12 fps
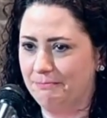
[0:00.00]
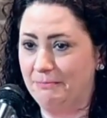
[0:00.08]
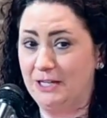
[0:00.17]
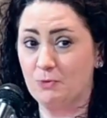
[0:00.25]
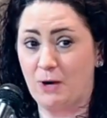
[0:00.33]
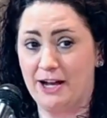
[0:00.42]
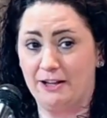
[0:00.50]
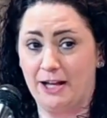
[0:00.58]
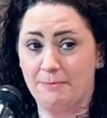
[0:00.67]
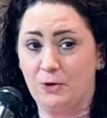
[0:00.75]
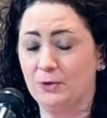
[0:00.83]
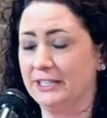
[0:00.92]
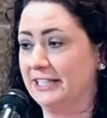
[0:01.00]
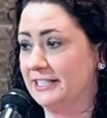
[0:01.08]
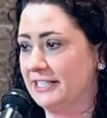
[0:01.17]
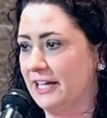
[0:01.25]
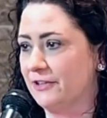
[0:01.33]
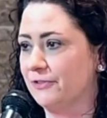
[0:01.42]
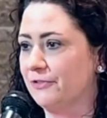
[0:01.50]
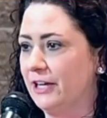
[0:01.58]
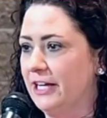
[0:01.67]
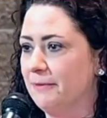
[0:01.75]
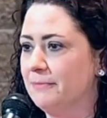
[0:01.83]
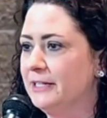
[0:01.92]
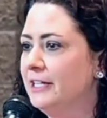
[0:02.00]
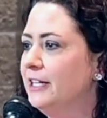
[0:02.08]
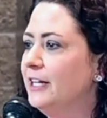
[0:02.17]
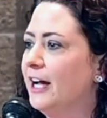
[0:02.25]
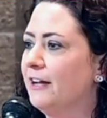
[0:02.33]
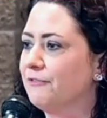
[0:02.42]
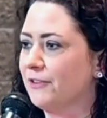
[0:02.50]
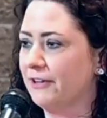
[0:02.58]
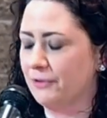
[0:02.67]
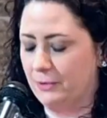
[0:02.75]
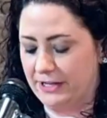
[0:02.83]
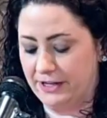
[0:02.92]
Meanwhile, I'm holding it together for him and for everyone